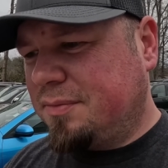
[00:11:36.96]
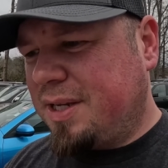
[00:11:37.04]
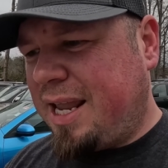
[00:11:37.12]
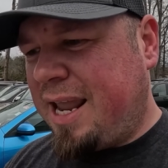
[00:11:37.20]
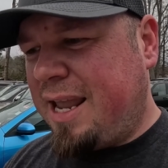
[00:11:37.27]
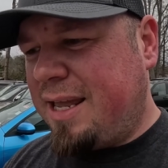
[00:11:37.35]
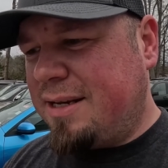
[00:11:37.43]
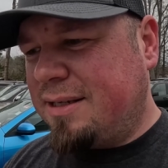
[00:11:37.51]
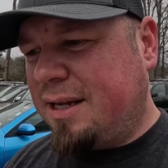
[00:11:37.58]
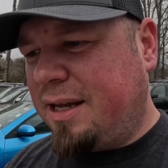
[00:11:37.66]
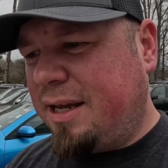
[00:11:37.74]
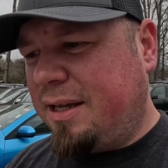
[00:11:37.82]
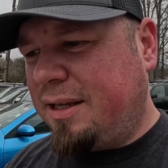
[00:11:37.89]

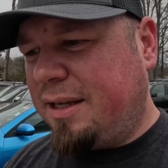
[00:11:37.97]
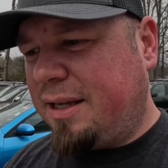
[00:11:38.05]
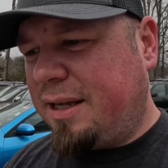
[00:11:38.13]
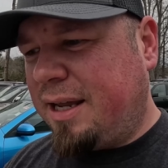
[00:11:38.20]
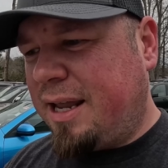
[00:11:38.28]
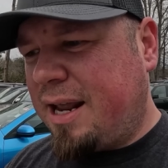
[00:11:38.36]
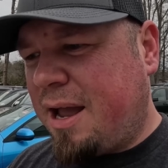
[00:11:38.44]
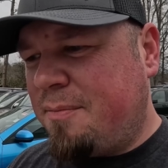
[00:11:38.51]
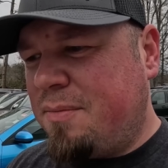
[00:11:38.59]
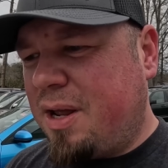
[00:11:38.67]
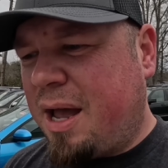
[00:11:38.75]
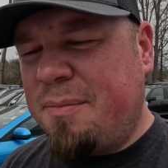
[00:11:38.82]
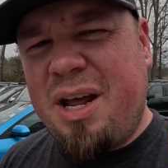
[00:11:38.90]

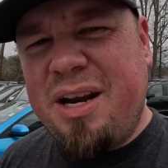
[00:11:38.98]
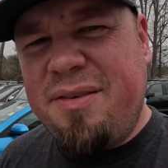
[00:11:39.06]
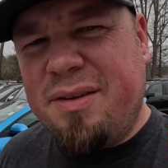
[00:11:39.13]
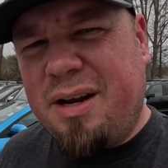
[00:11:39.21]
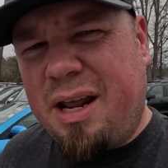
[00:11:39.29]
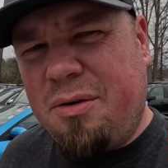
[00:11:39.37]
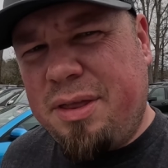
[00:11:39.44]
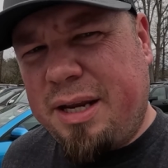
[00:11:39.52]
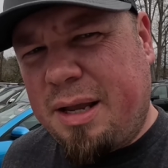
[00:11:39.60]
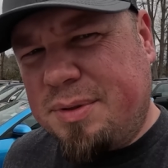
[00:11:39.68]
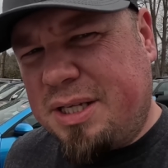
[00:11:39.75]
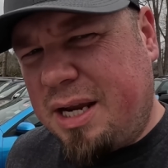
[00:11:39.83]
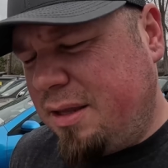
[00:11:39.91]
not even, I don't think
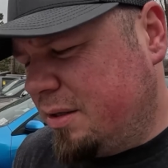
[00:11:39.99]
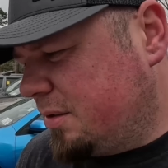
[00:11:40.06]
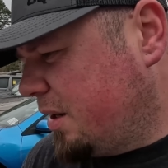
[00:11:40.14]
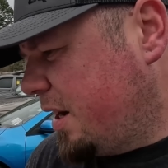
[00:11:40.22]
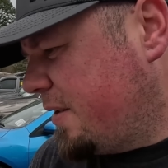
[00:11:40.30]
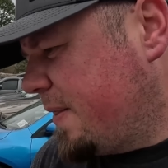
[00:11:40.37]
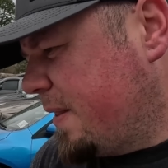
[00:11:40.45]
I'm saying this right.